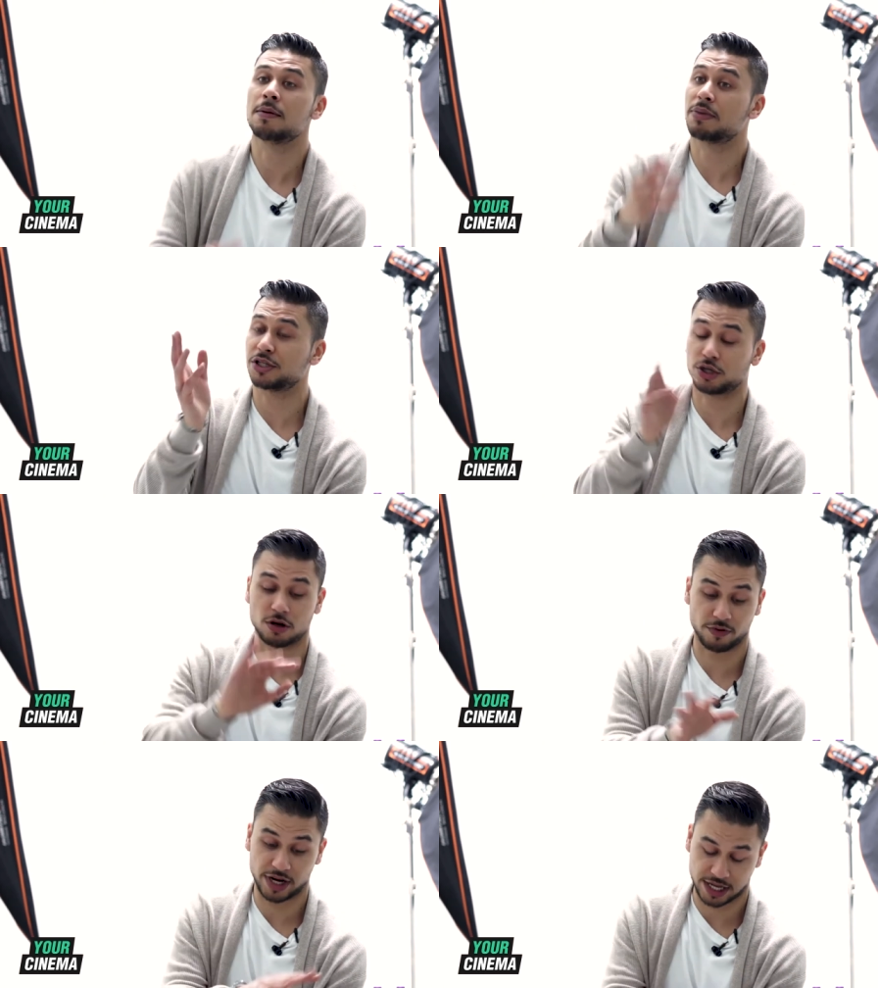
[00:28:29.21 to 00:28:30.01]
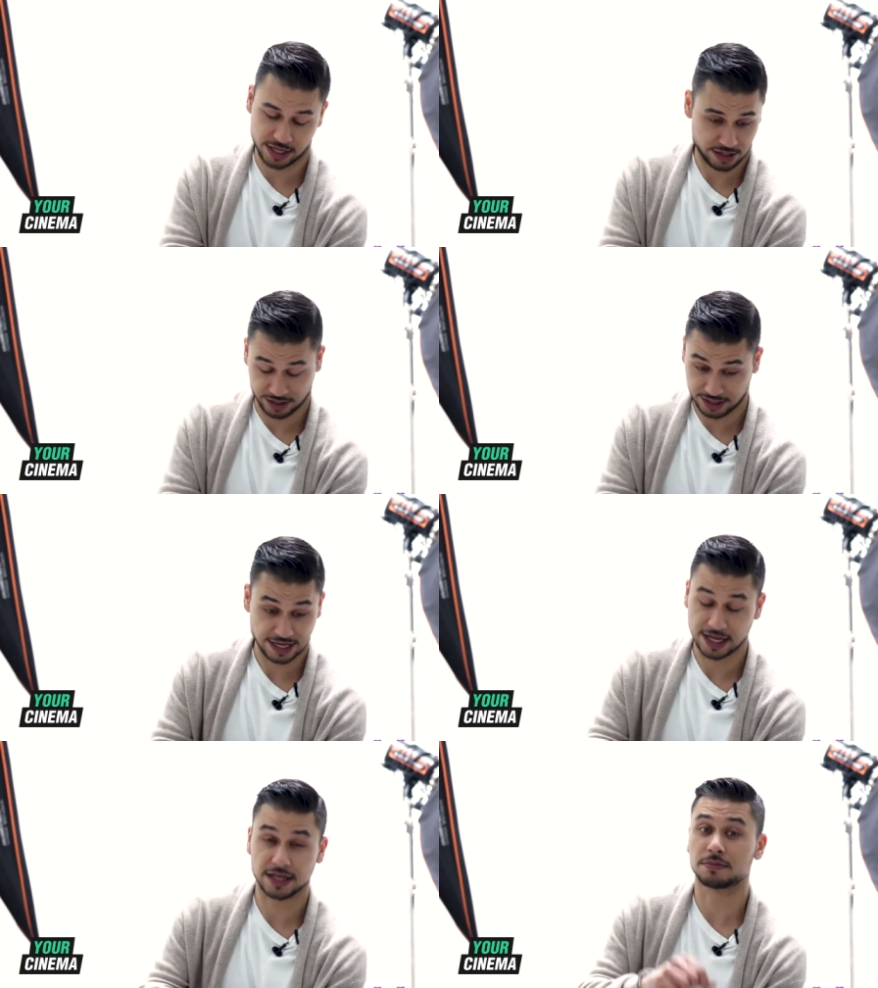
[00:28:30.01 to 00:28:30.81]
Plus you got to read it
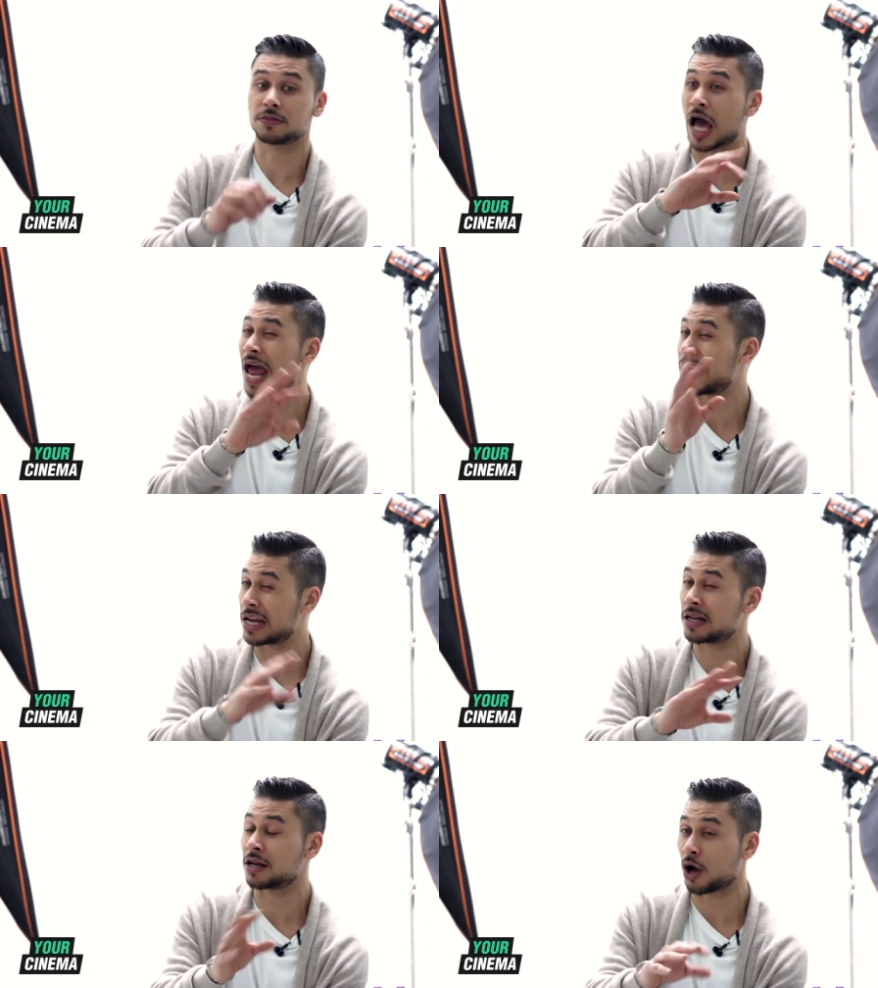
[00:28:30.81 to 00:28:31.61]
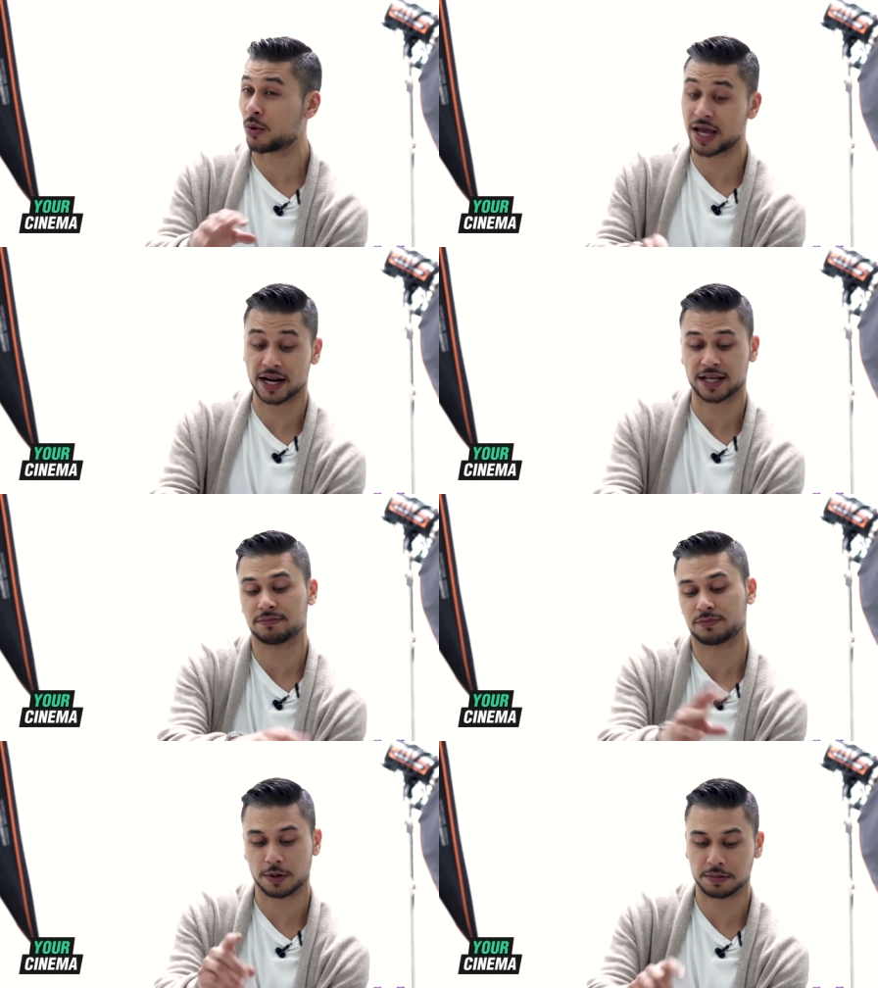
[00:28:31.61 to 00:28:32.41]
and then know it and
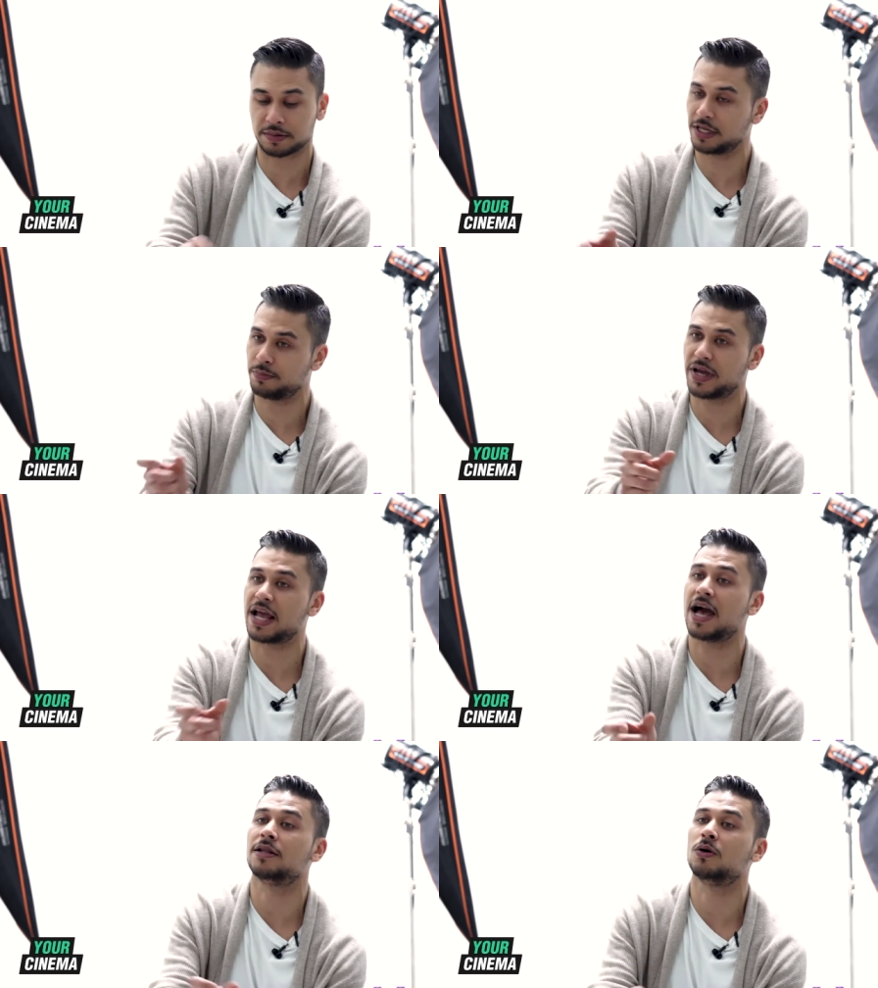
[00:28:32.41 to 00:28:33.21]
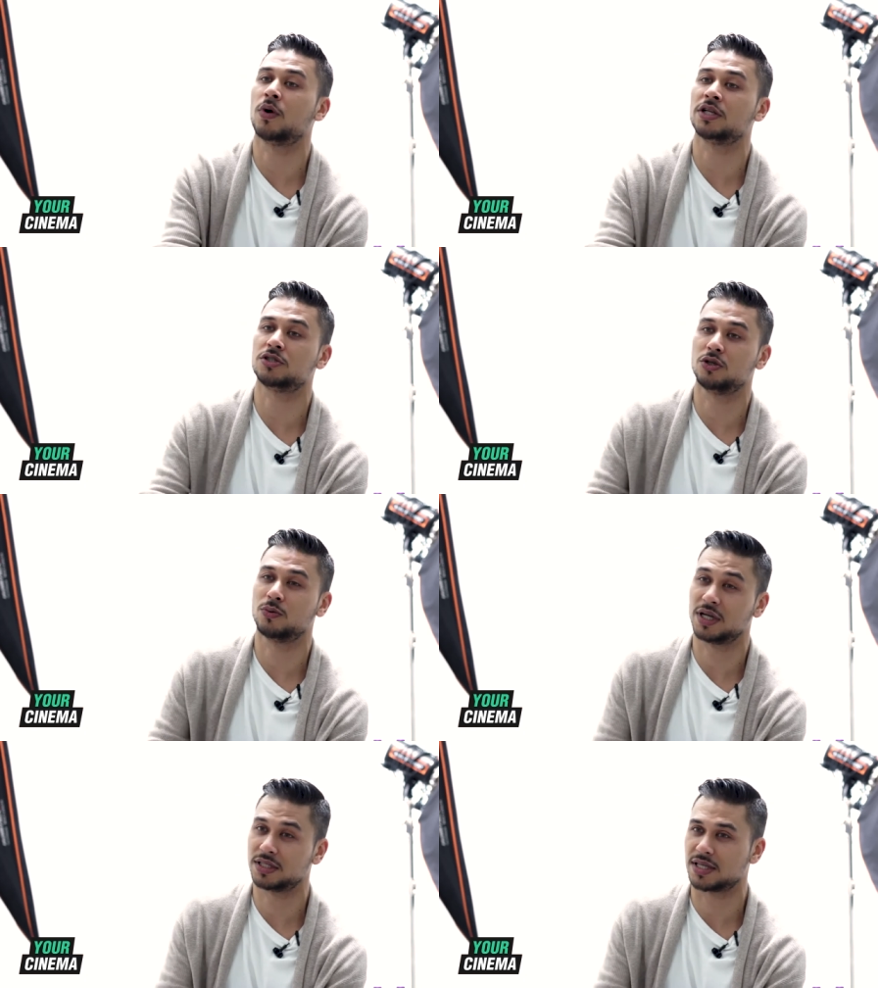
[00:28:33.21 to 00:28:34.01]
then probably pick out the one, two
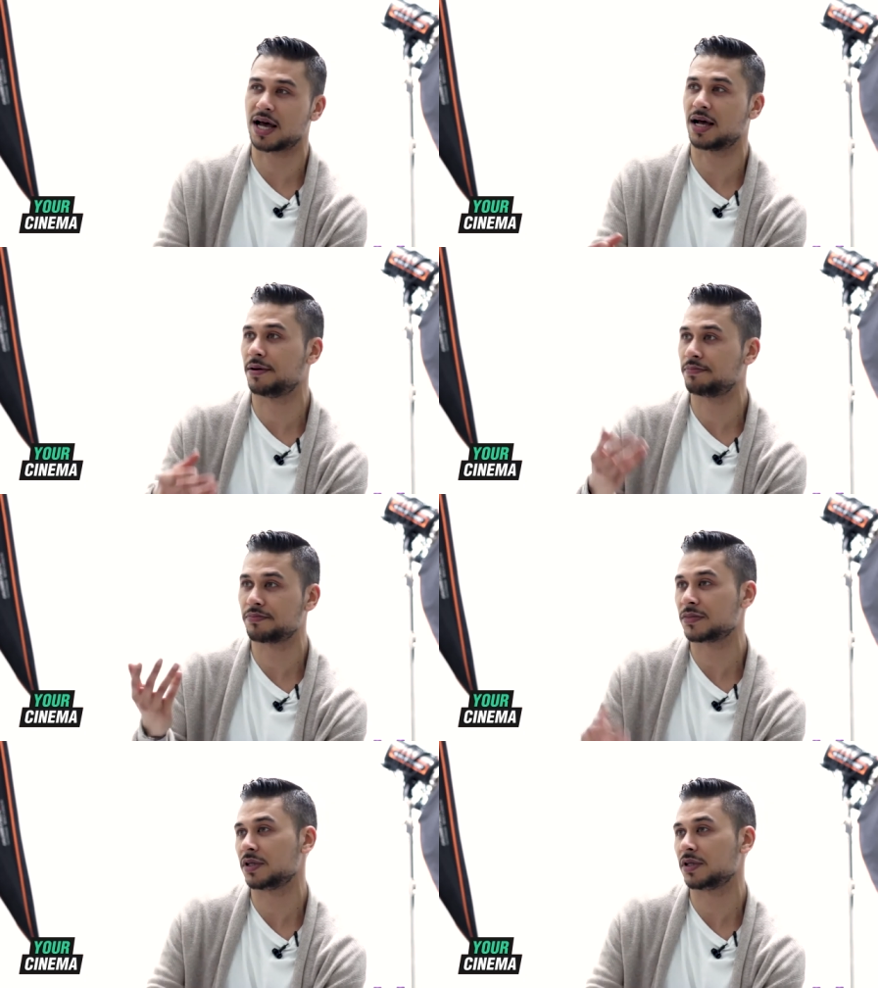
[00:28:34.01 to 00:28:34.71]
words that are,